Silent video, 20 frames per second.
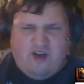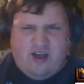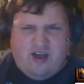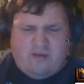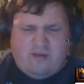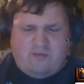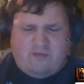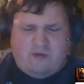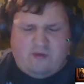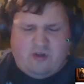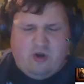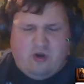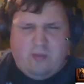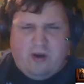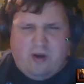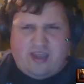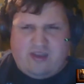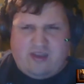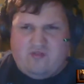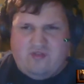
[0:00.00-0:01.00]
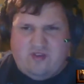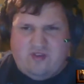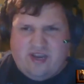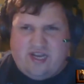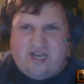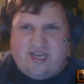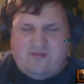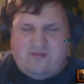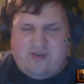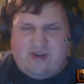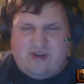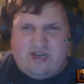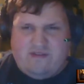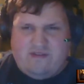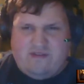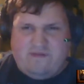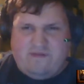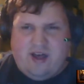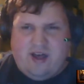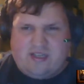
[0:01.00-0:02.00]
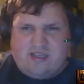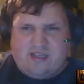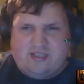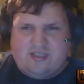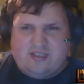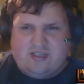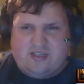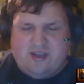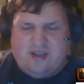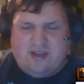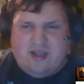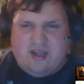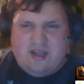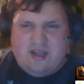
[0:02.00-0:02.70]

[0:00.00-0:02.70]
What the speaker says: by really really fast.